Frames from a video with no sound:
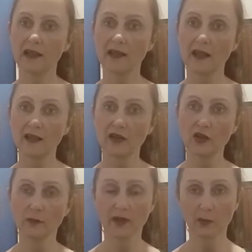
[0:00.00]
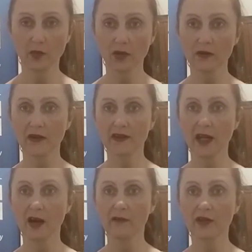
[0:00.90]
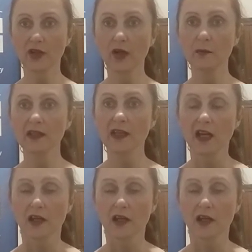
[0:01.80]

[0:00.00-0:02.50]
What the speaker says: It is Yom Kippur, the Day of Atonement,